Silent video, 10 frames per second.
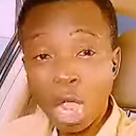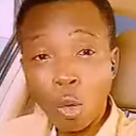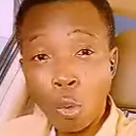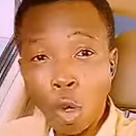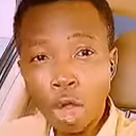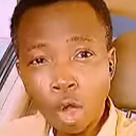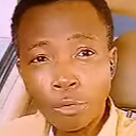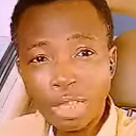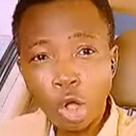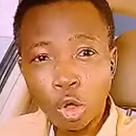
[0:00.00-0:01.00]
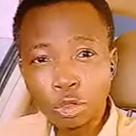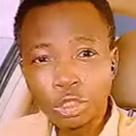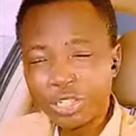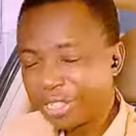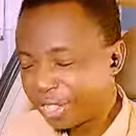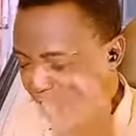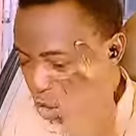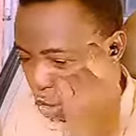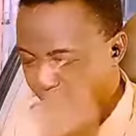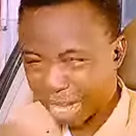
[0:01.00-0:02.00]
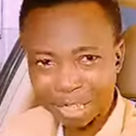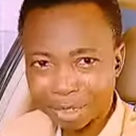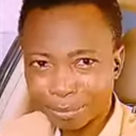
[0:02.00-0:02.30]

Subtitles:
one of the countries is in your head,